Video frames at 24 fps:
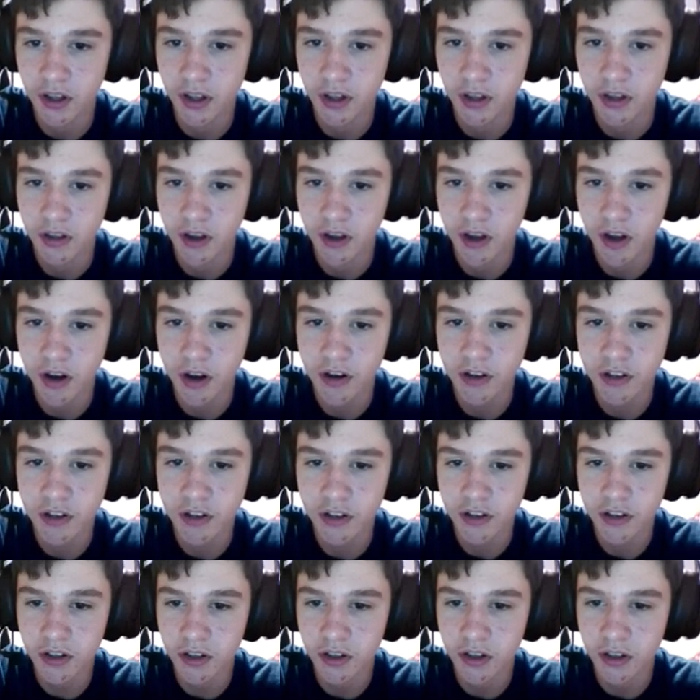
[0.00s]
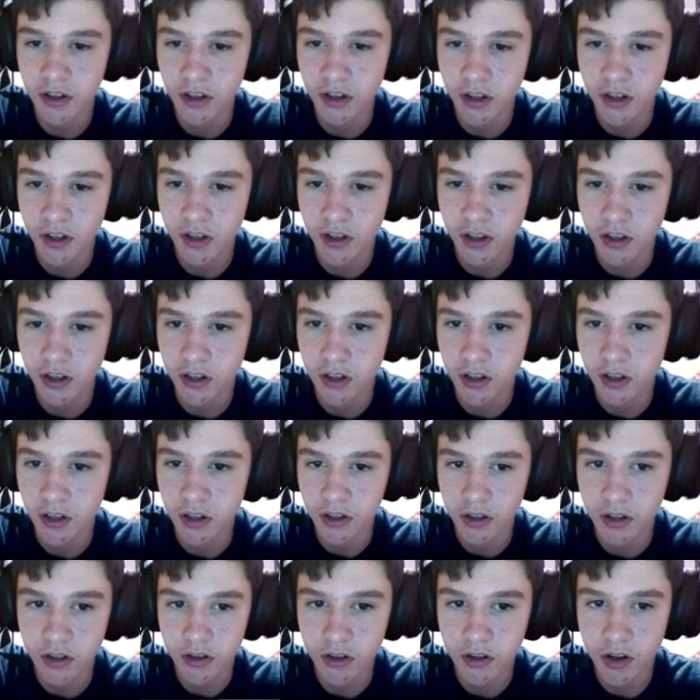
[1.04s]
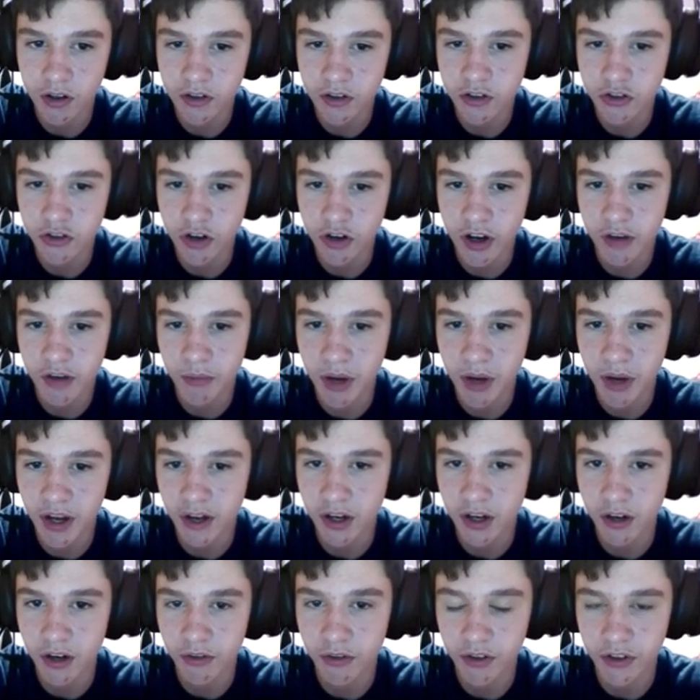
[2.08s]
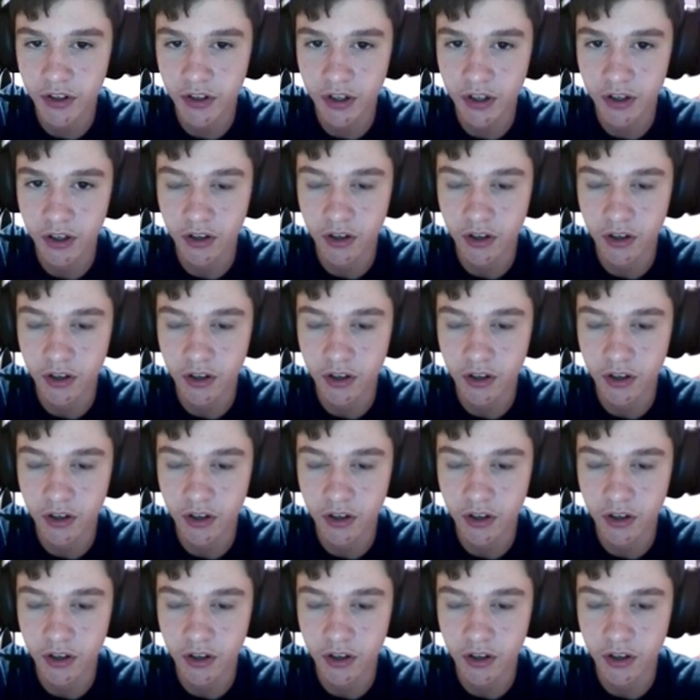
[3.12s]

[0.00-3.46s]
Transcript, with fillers: It's not hard to... not to try and buy it, everything.